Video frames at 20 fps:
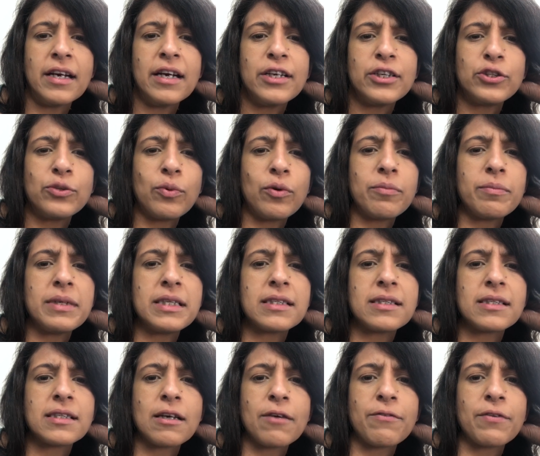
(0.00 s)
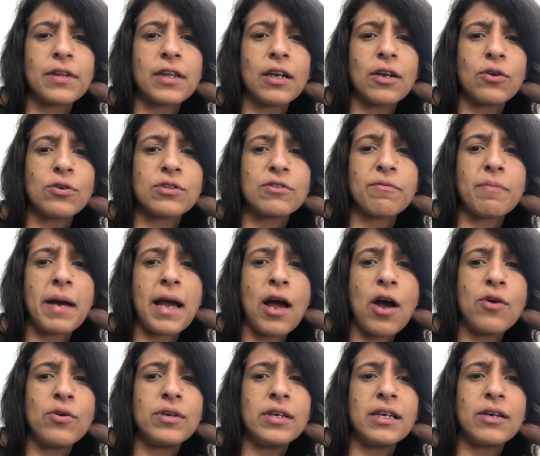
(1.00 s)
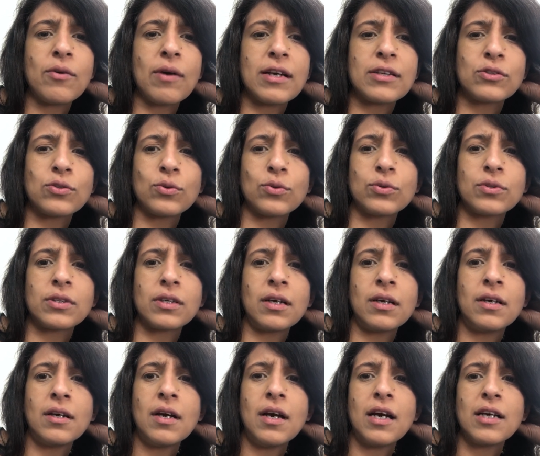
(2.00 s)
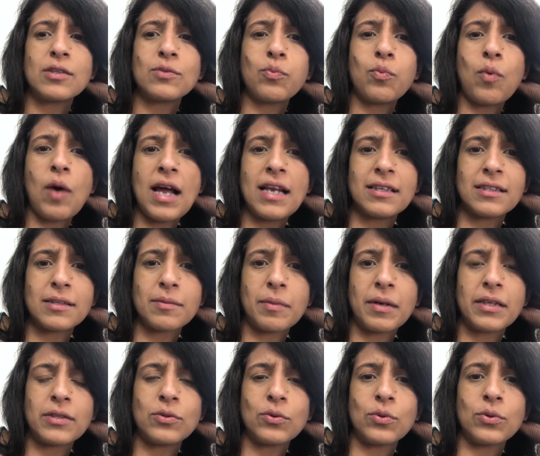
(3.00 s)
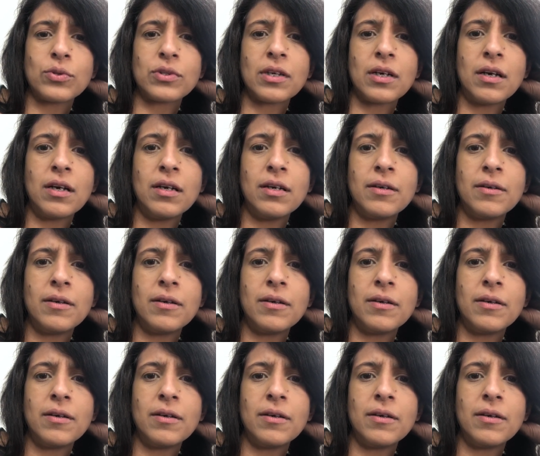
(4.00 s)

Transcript: Do you want me to suffer the loss of my only granddaughter as well as my daughter?"